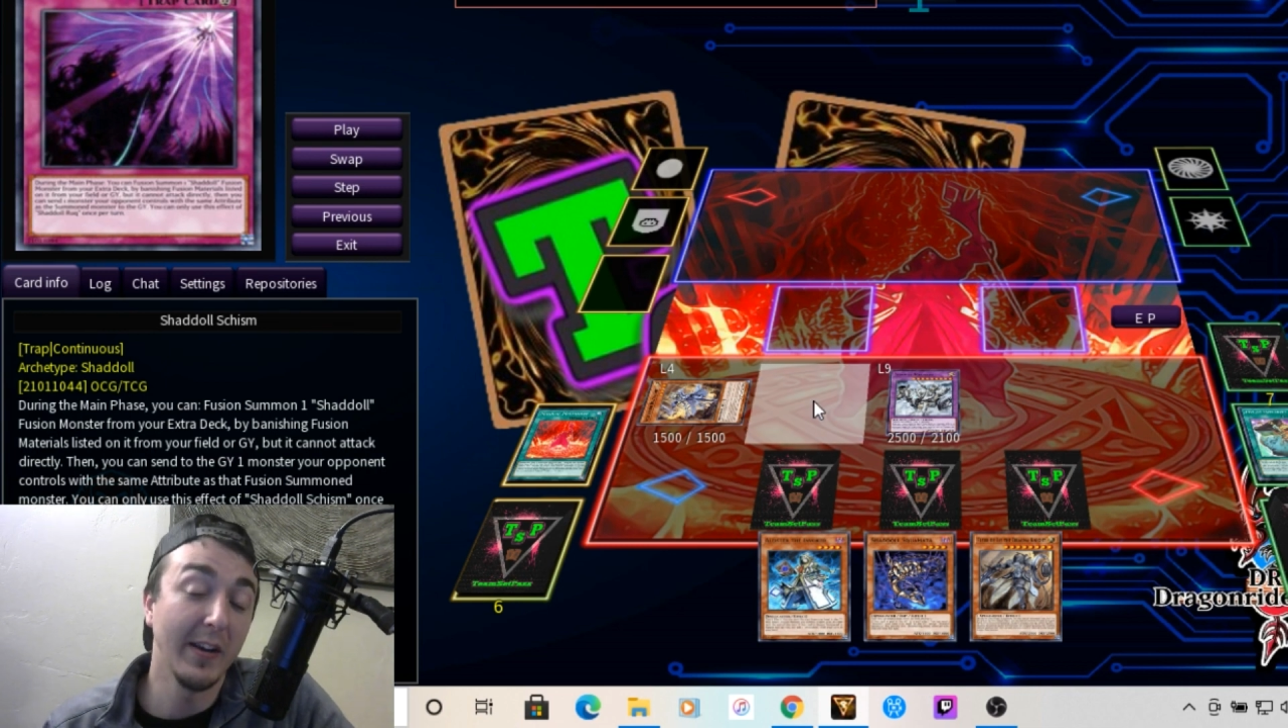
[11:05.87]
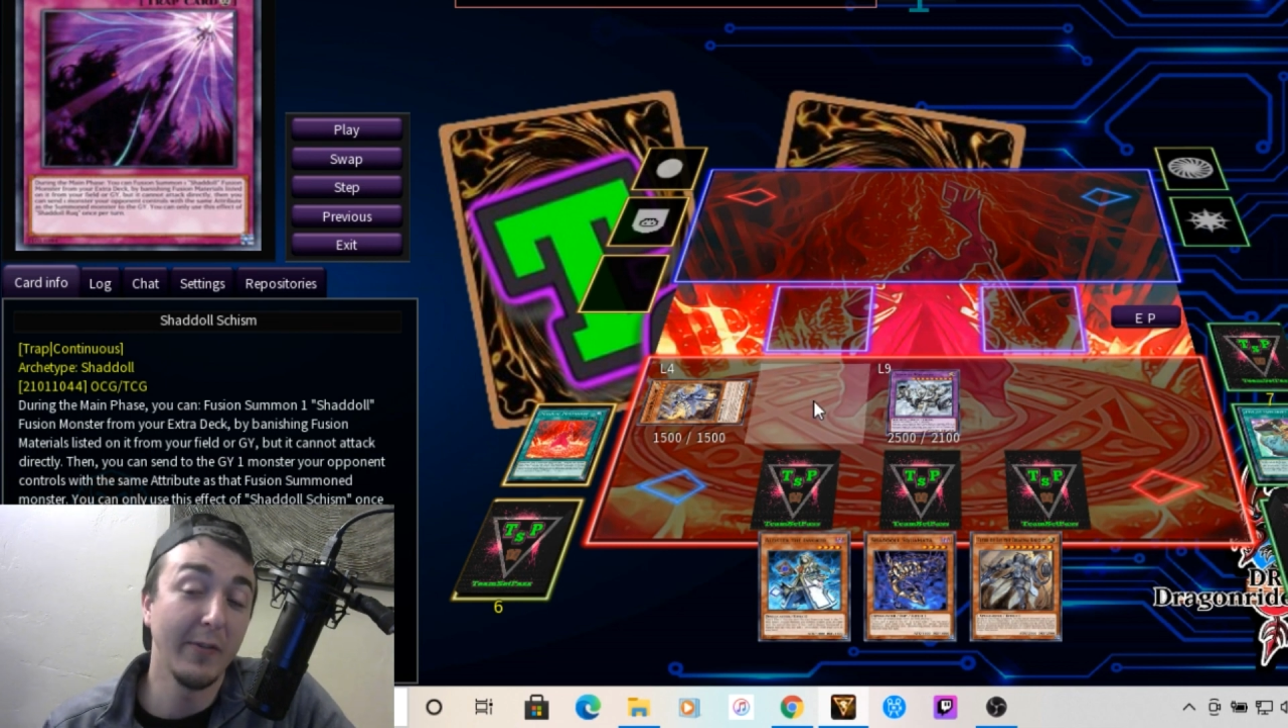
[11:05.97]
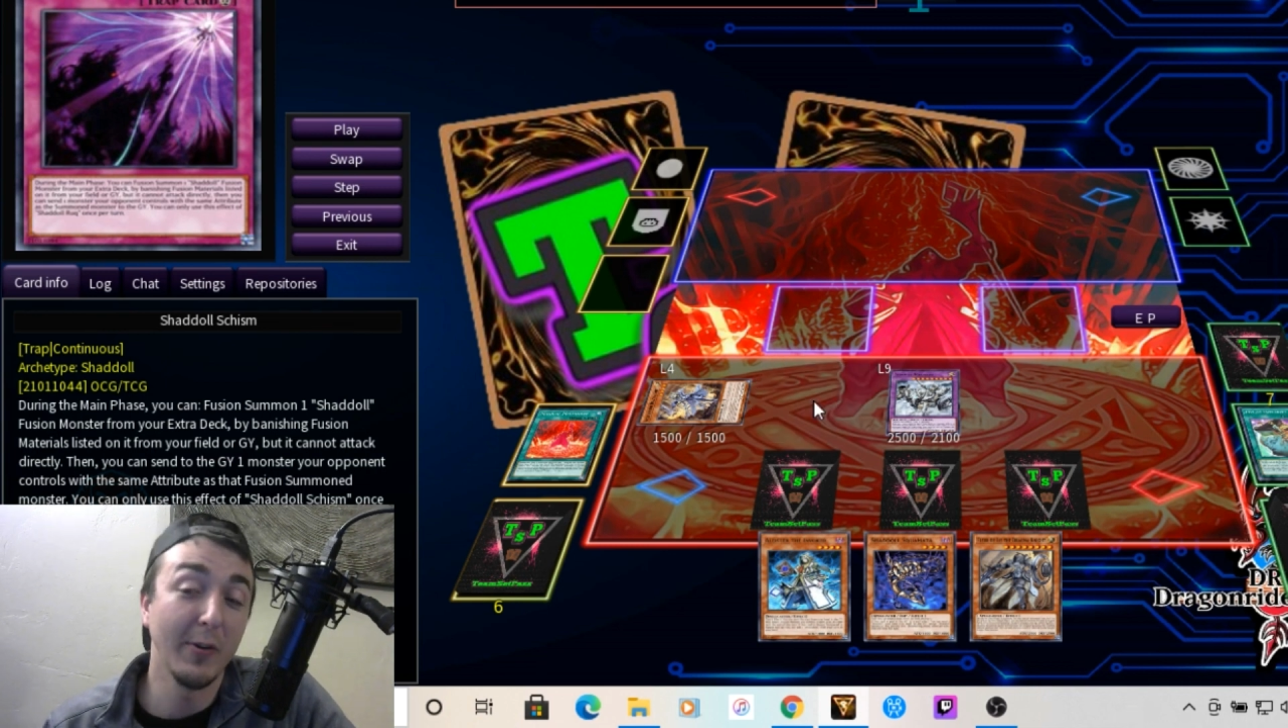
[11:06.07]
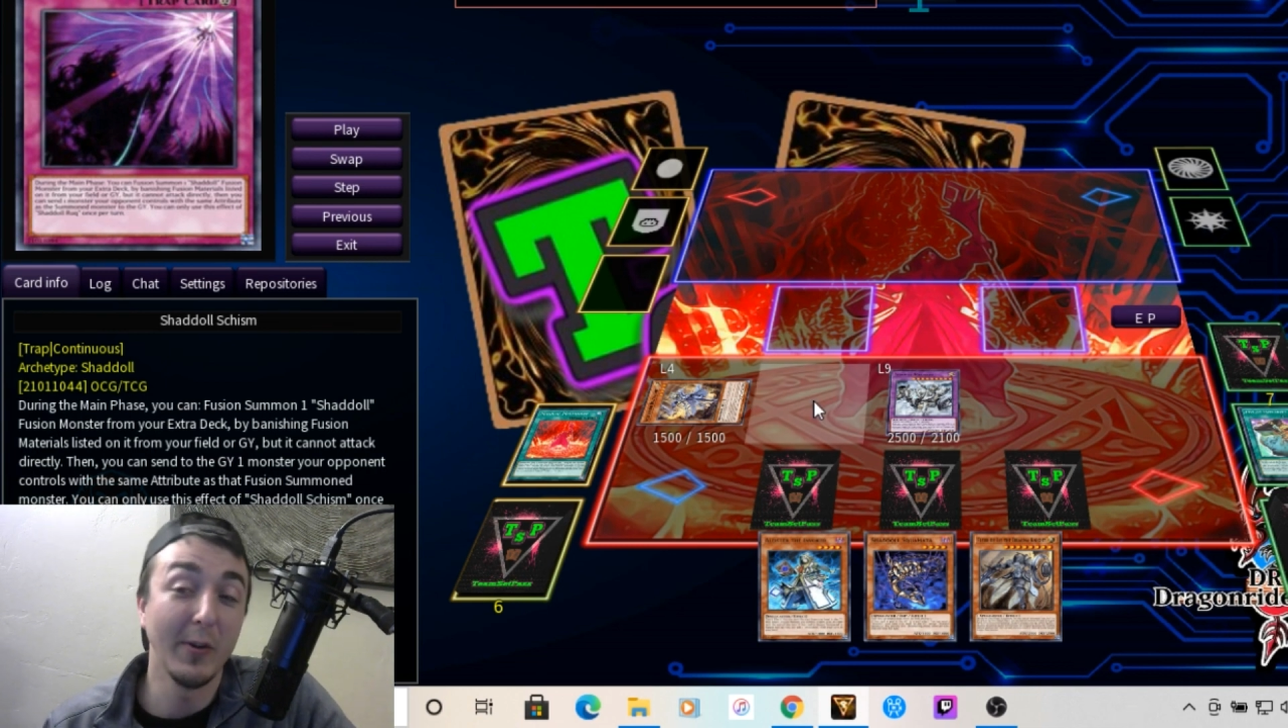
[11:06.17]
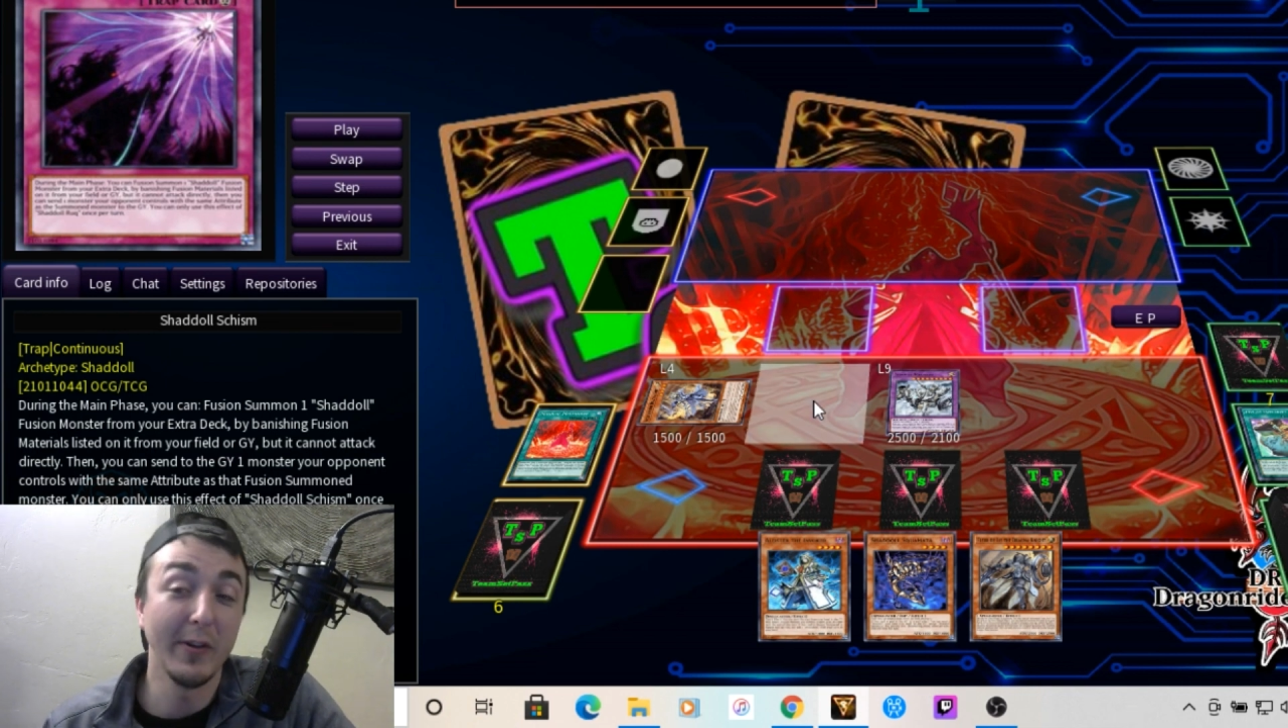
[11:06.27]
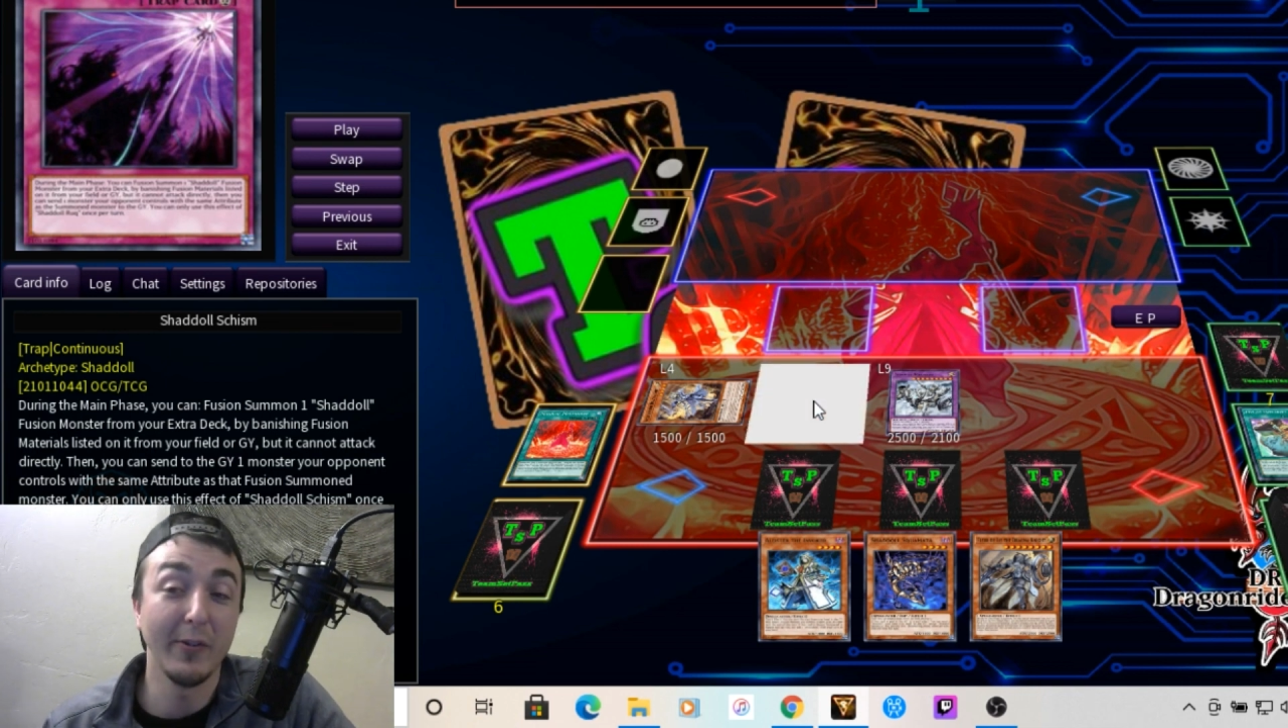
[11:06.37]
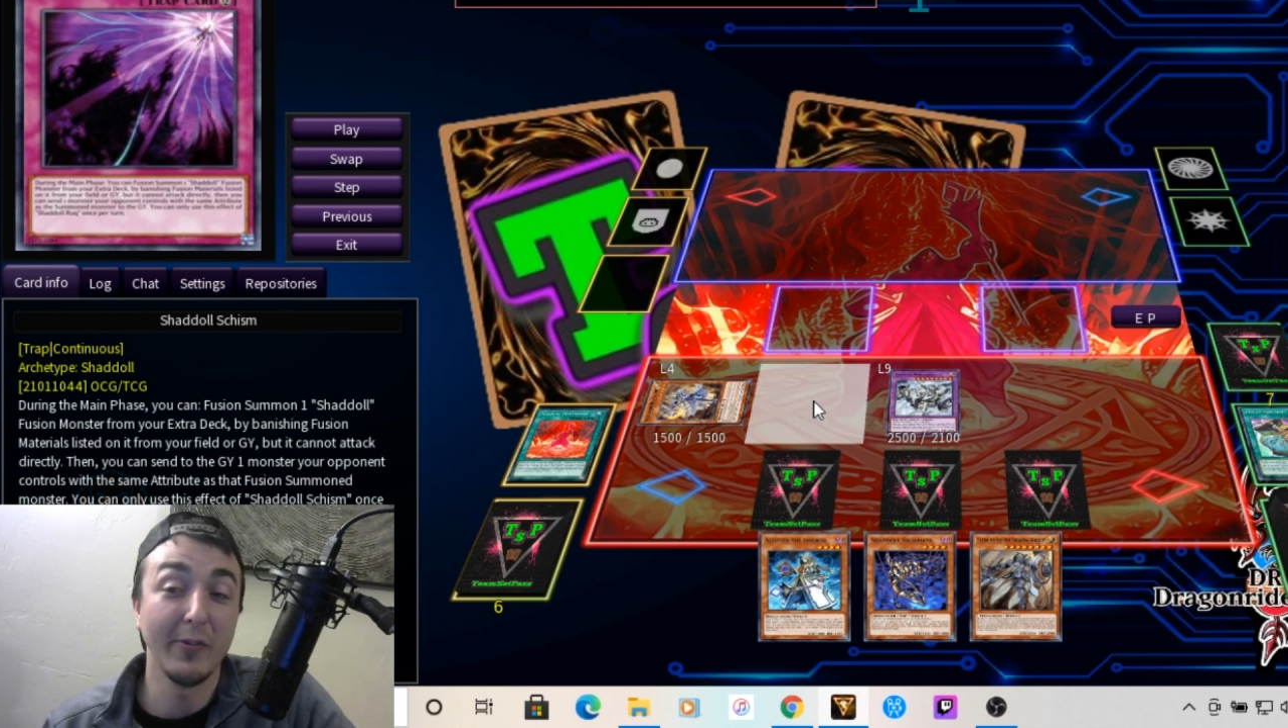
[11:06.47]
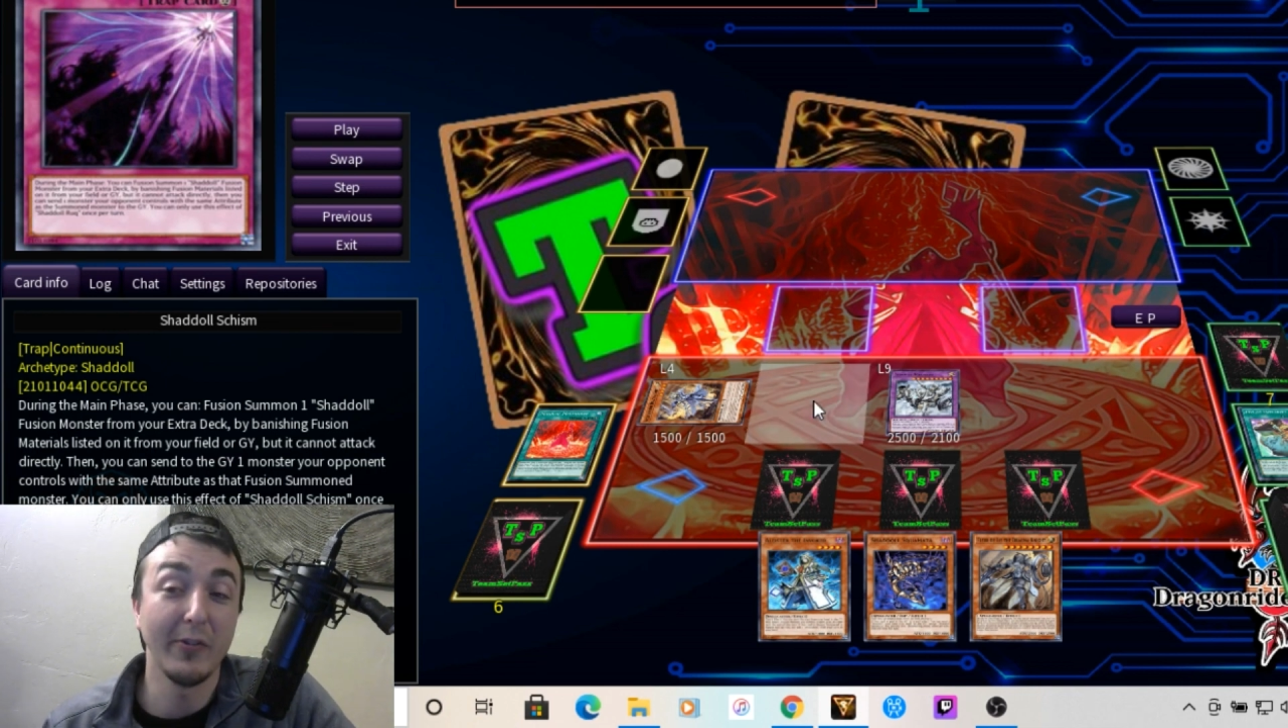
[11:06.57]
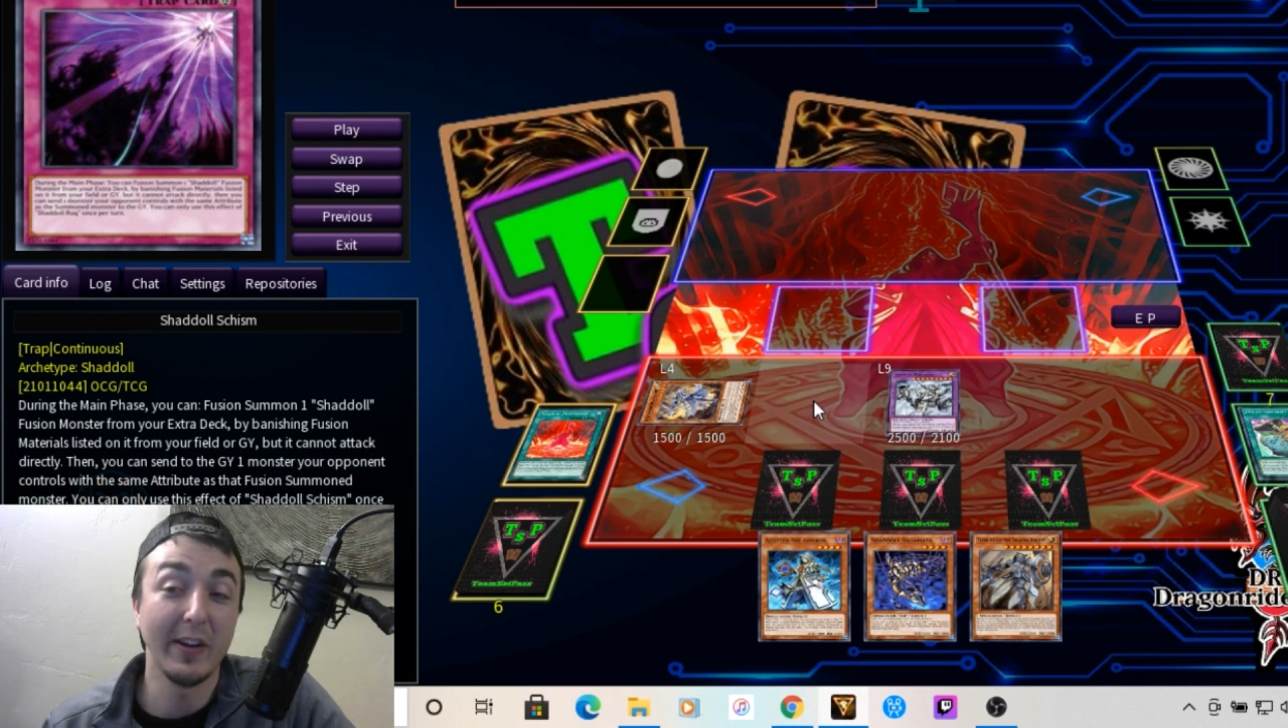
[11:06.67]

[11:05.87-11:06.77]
If you're going first,